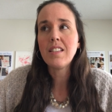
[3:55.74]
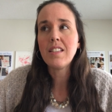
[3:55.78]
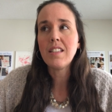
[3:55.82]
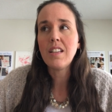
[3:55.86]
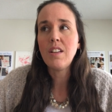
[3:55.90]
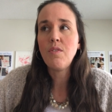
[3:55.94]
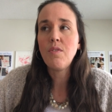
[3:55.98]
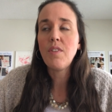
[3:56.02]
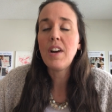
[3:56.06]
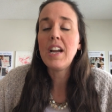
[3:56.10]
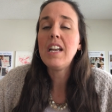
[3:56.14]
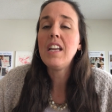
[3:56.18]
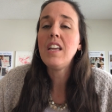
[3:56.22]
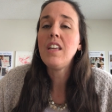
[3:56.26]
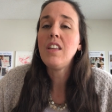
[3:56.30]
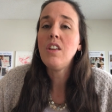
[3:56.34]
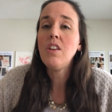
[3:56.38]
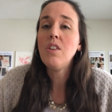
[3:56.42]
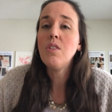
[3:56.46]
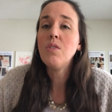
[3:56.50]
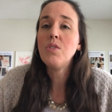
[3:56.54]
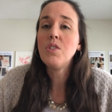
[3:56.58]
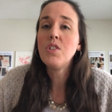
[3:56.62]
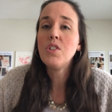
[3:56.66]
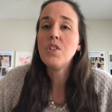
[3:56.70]
inviting
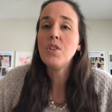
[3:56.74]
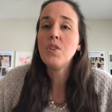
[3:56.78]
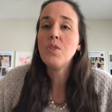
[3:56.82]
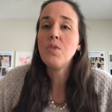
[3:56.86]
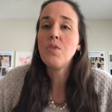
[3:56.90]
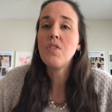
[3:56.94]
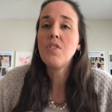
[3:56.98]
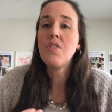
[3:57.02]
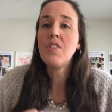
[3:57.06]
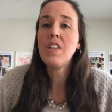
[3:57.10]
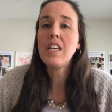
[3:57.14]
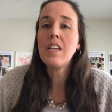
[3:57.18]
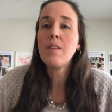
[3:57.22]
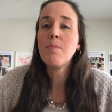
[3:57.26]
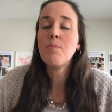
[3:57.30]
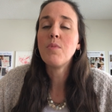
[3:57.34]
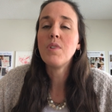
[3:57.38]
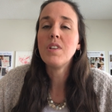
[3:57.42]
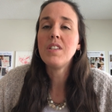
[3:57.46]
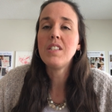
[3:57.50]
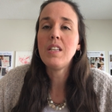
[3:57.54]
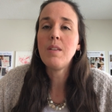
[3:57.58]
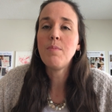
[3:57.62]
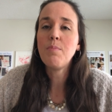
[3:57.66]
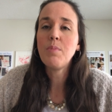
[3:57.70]
you to think
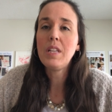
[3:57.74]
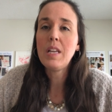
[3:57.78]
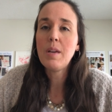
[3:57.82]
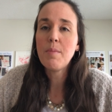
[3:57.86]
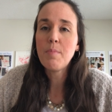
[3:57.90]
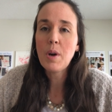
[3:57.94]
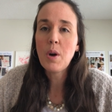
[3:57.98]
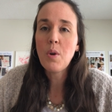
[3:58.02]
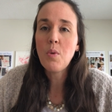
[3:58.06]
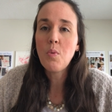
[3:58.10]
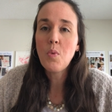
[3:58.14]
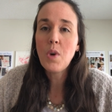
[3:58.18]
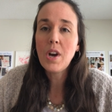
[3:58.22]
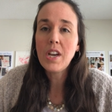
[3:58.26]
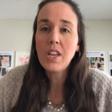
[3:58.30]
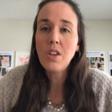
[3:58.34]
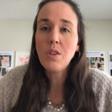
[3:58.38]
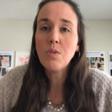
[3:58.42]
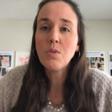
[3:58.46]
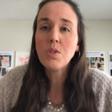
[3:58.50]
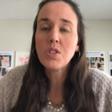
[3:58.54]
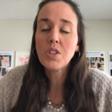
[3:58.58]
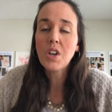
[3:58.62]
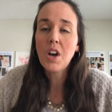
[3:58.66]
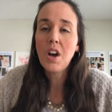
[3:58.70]
more deeply about what
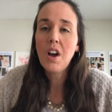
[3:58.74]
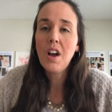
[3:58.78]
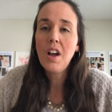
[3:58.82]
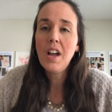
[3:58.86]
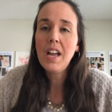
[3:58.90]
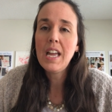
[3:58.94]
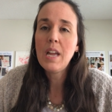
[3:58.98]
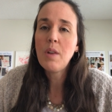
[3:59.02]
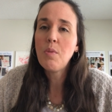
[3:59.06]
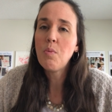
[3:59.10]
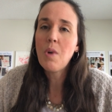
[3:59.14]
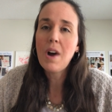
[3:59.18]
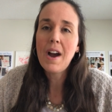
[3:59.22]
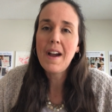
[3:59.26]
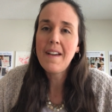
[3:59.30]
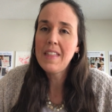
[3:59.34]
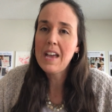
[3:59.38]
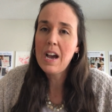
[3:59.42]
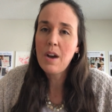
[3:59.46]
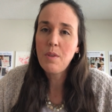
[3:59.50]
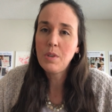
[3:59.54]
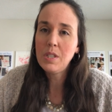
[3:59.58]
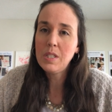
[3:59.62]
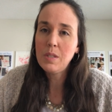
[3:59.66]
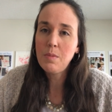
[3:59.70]
you saw and why
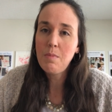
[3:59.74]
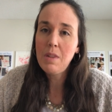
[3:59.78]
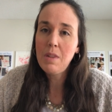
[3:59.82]
that was